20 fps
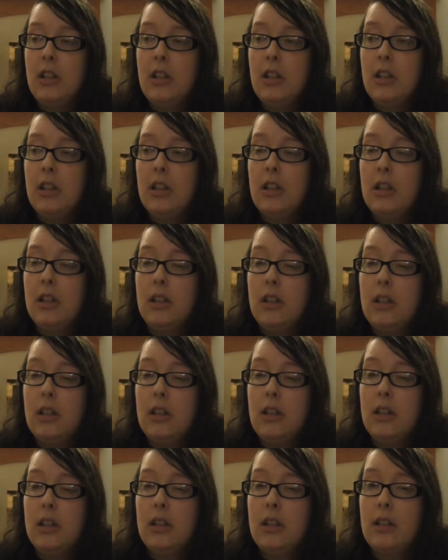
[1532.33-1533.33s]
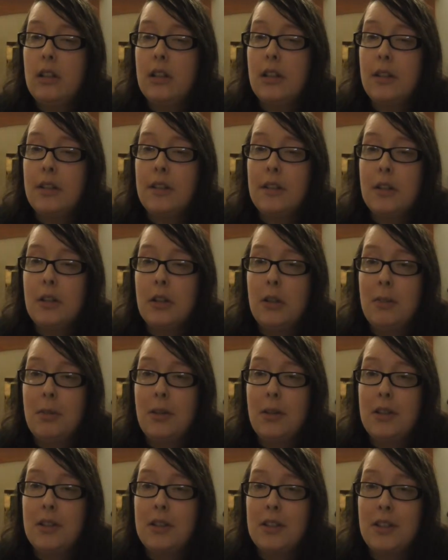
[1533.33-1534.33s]
there's a
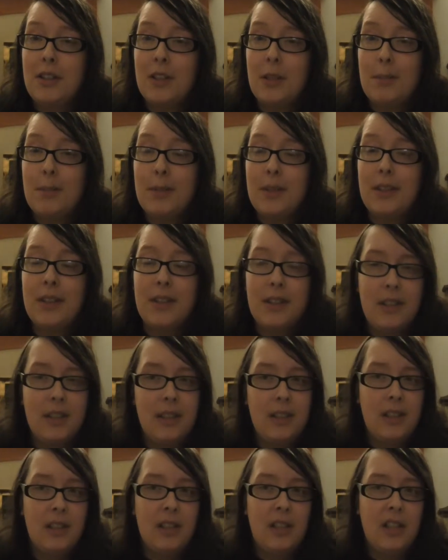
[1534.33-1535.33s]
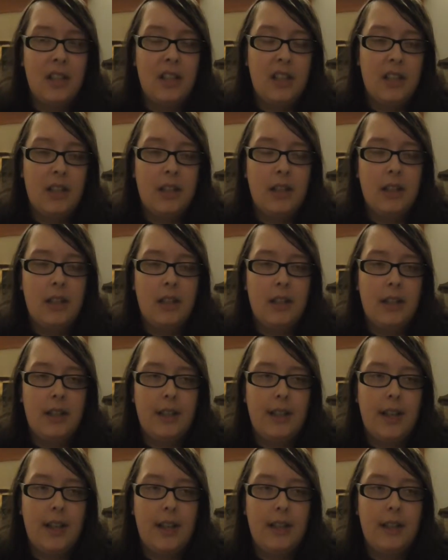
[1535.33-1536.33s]
couple of stops
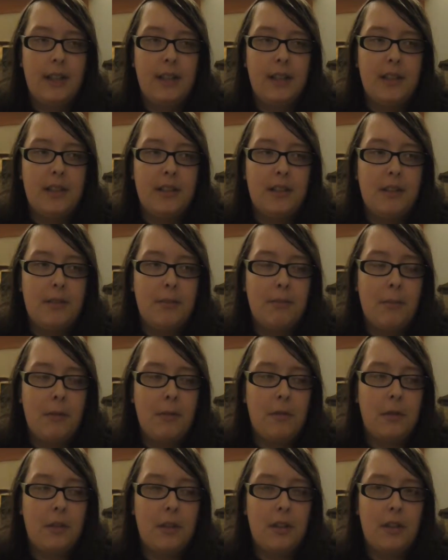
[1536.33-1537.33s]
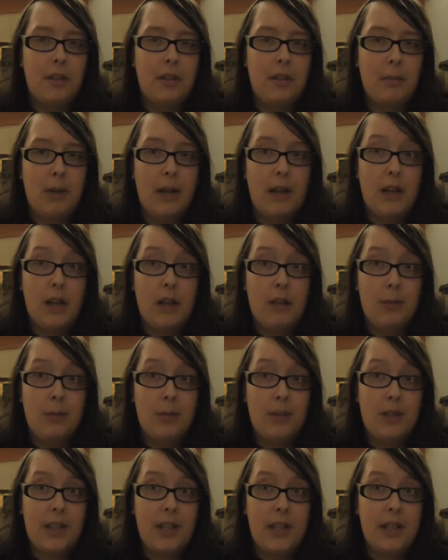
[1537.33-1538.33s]
again before I got to my
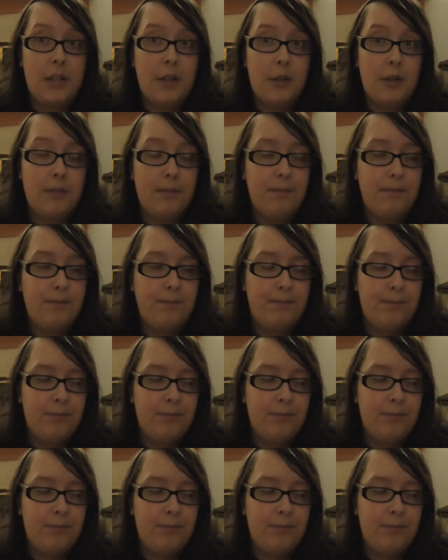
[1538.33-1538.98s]
home station.